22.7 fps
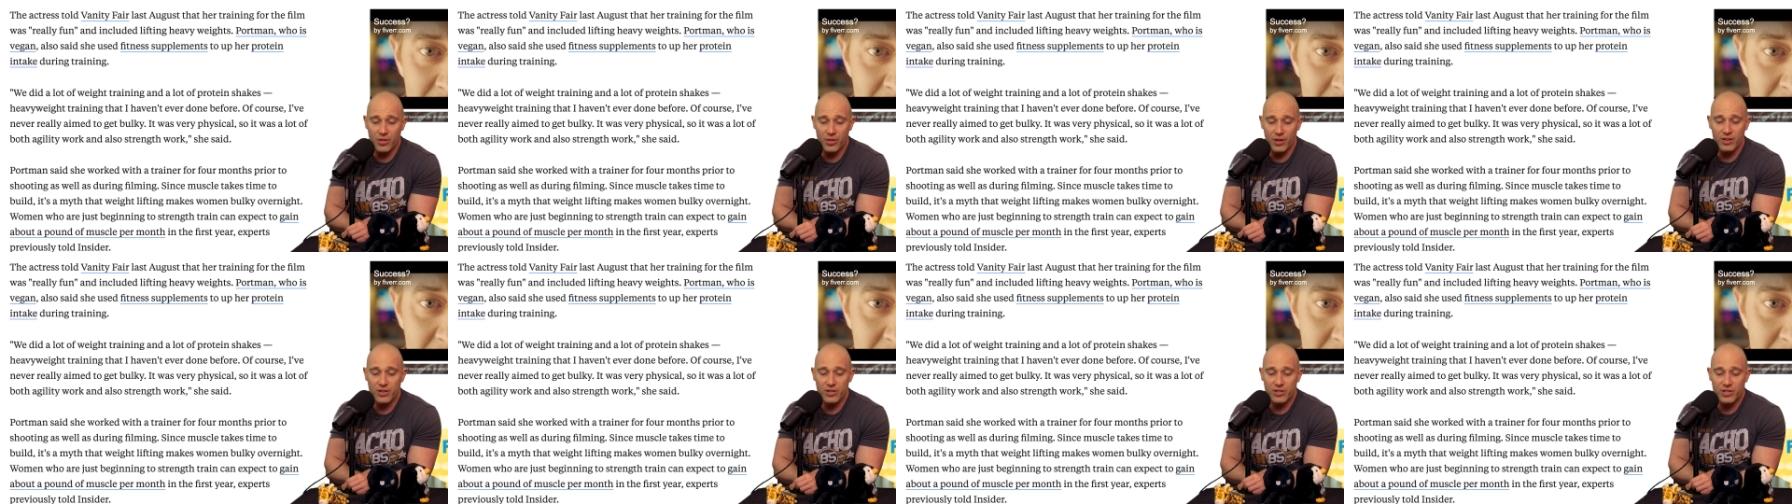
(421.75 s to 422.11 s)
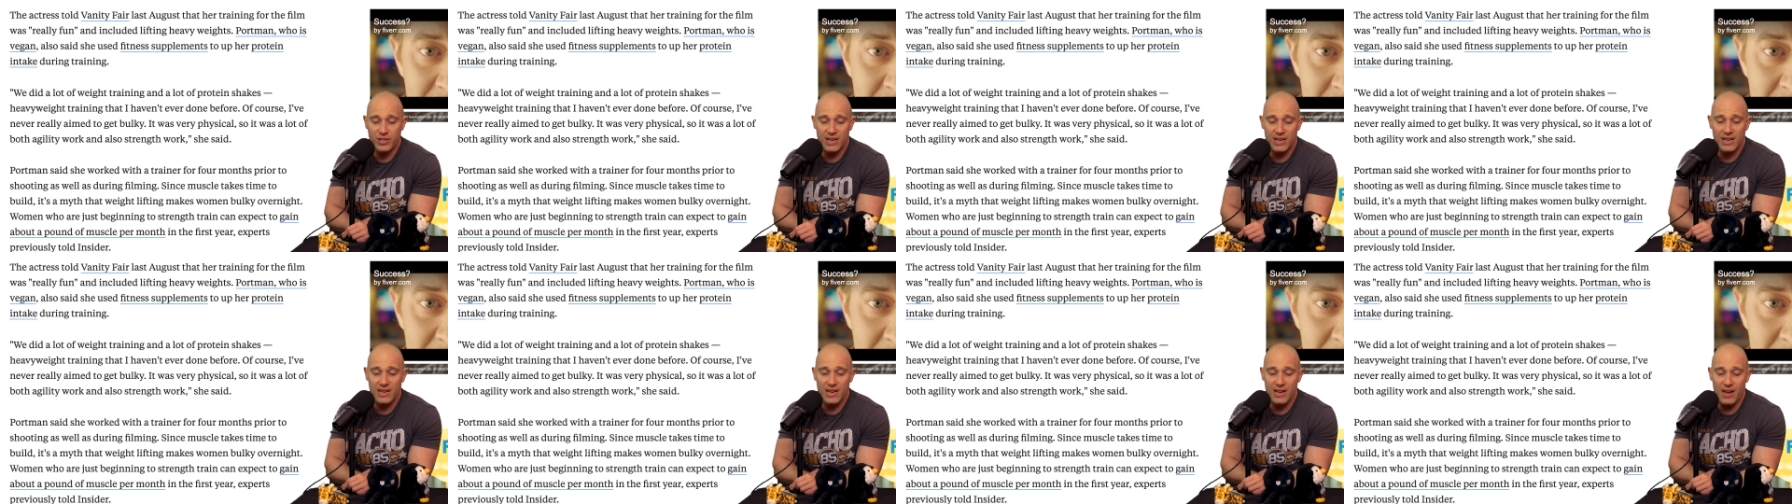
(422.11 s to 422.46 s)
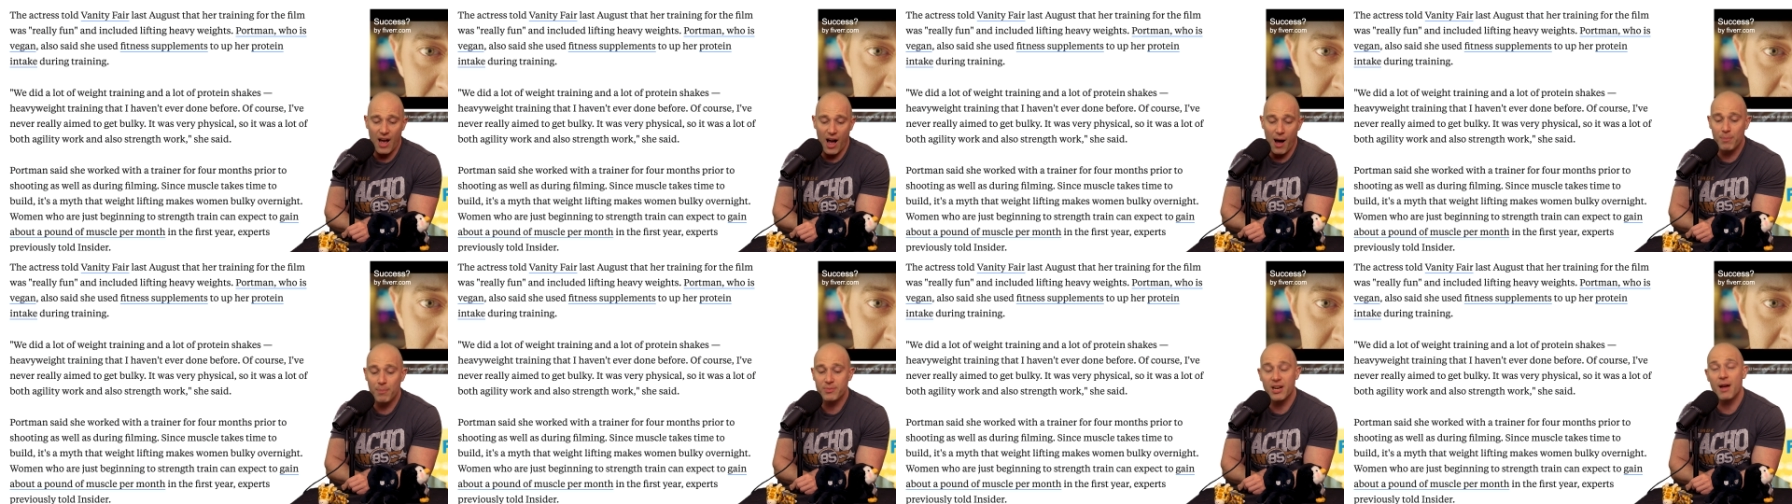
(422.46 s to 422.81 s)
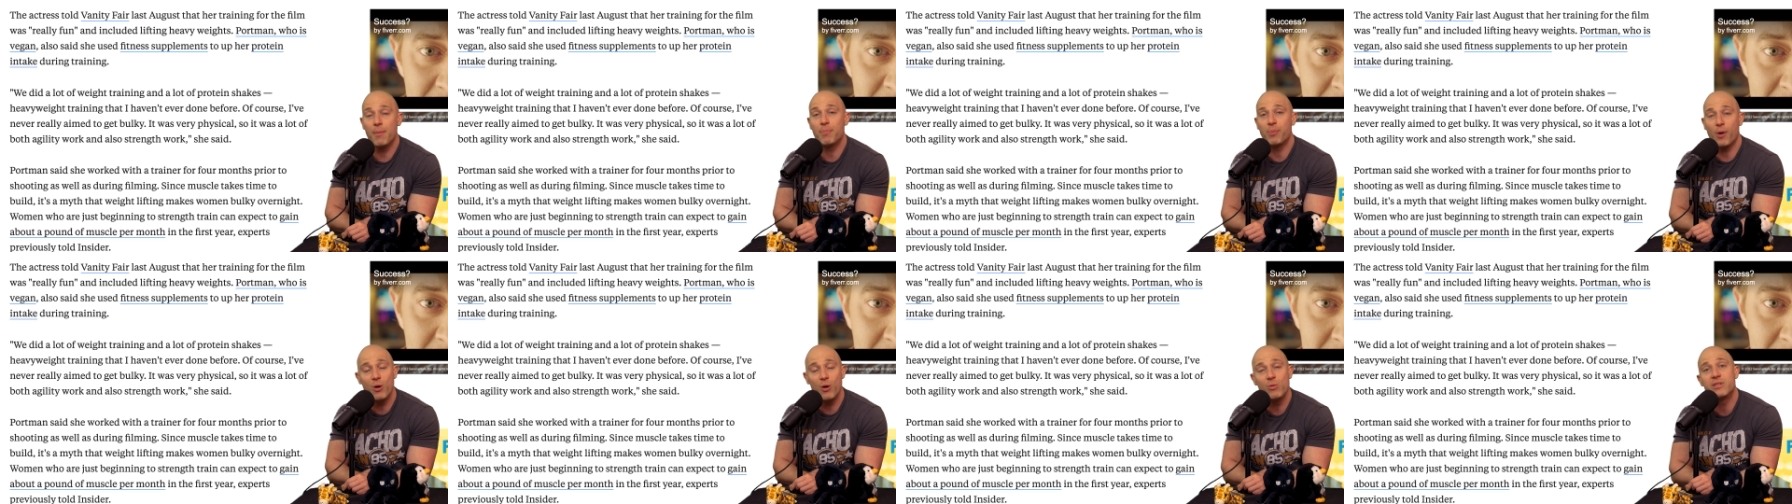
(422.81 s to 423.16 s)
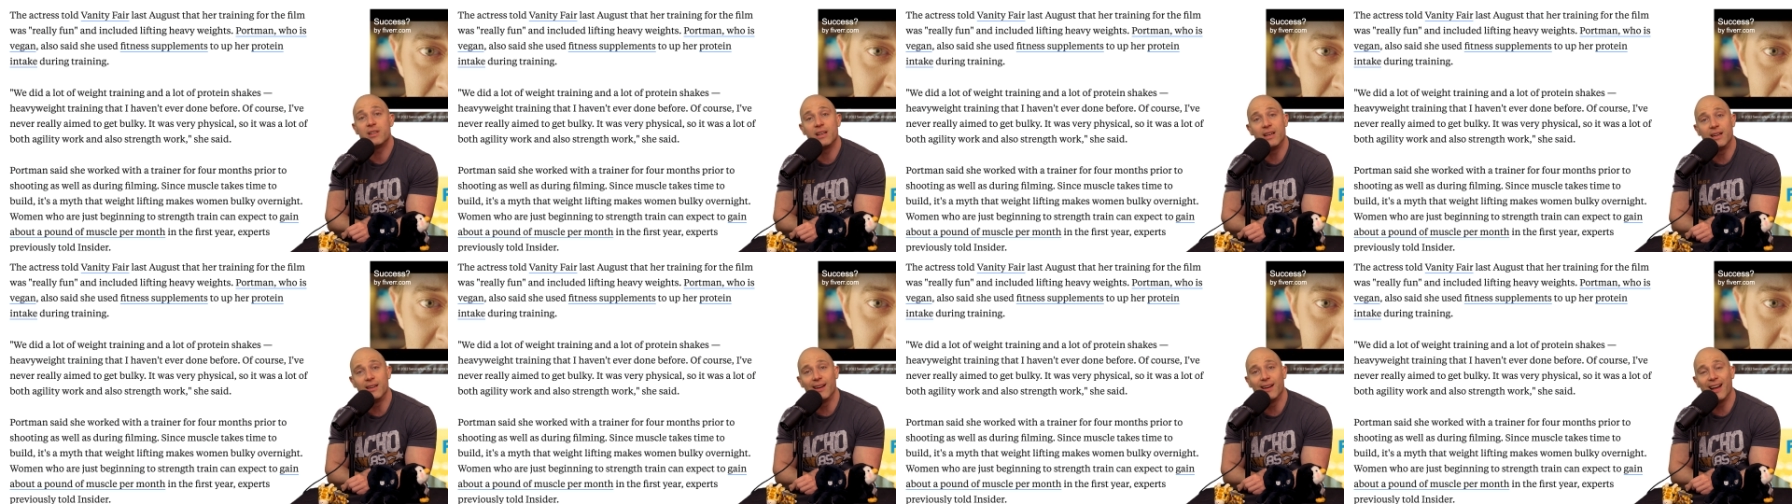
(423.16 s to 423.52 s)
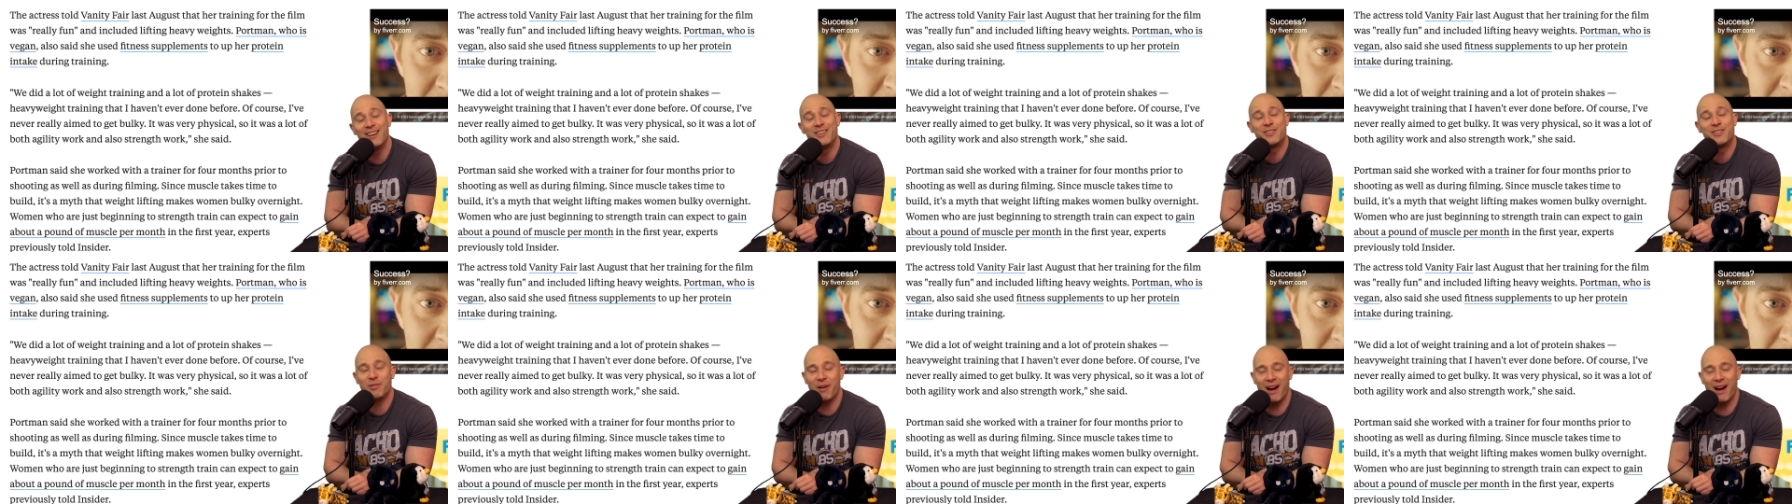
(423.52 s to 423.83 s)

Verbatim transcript: that she upped her protein and